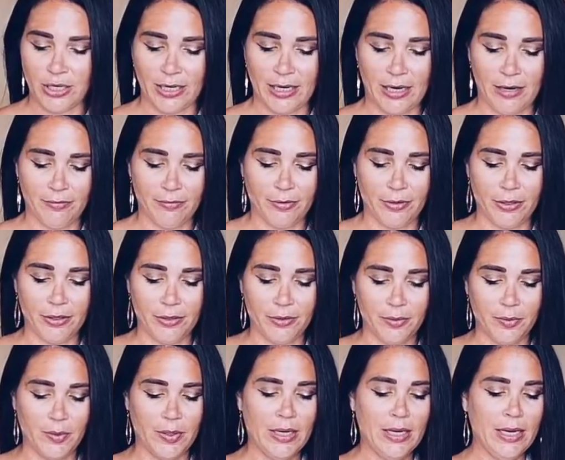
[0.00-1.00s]
I got for
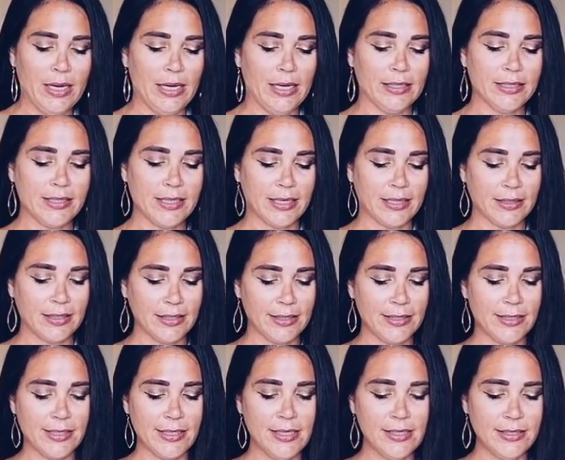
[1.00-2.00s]
you. It's like they
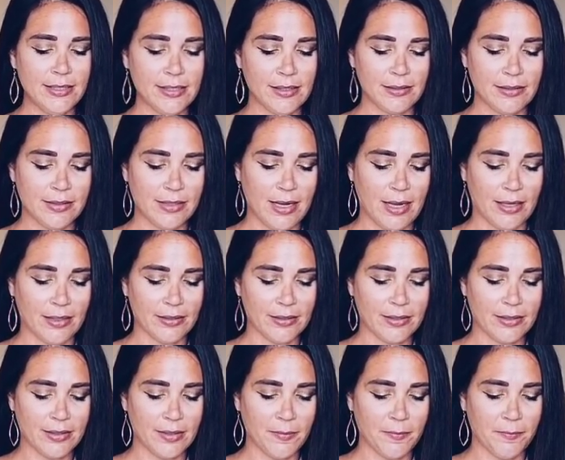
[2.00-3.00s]
see
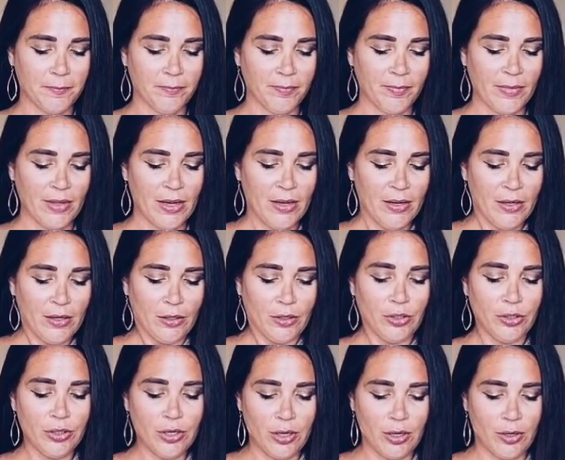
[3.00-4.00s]
success.
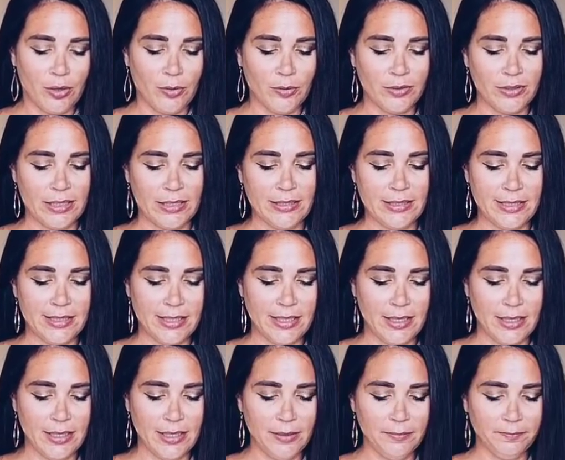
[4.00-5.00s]
You know, they
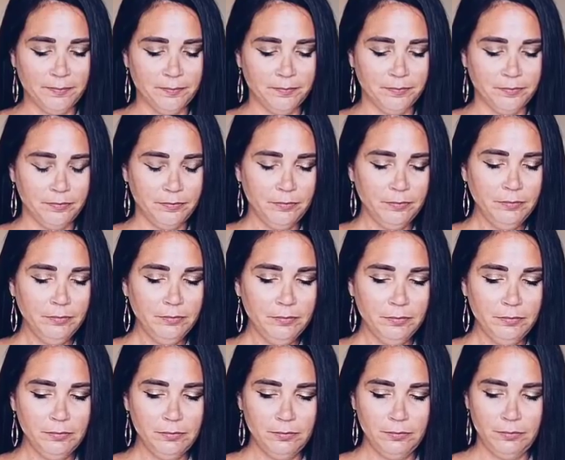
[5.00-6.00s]
see
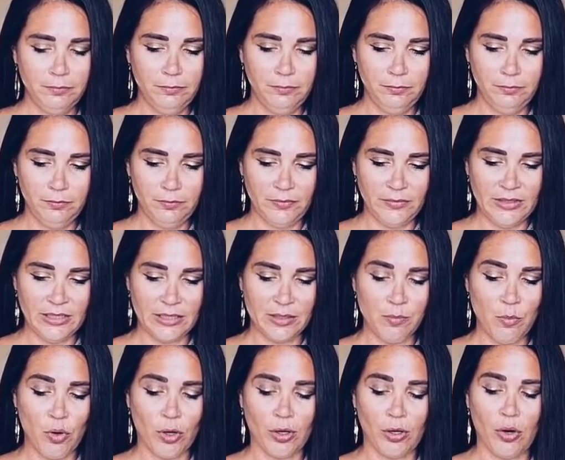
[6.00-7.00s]
this
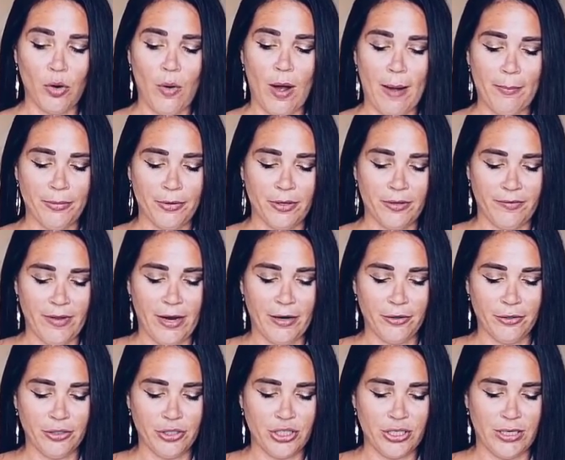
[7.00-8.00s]
more cooperative
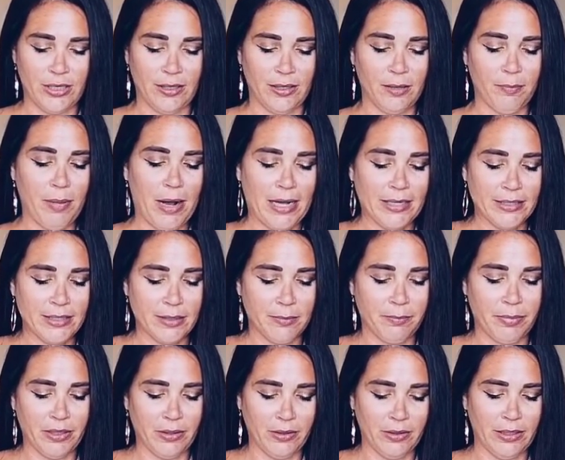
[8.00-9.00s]
energy, the
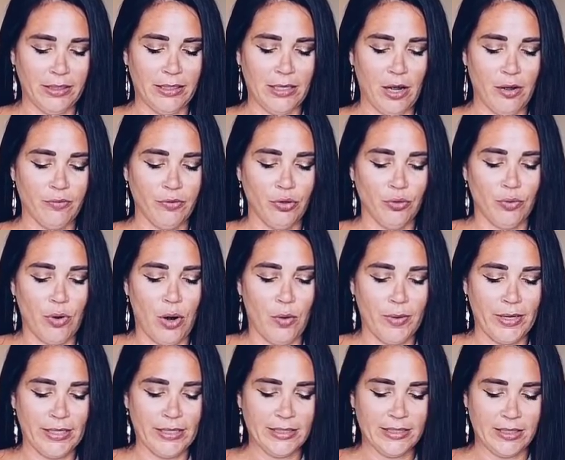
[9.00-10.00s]
possibility of
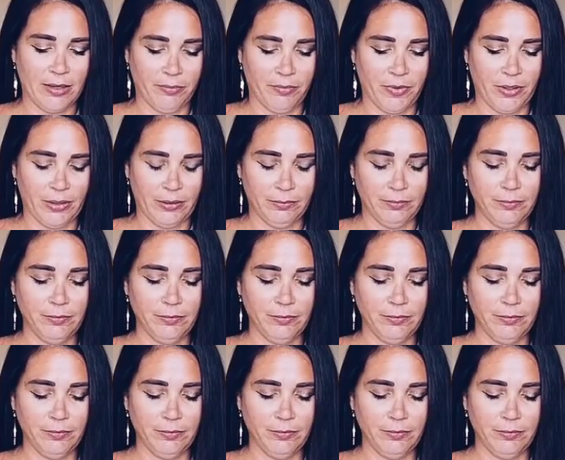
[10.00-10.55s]
growing something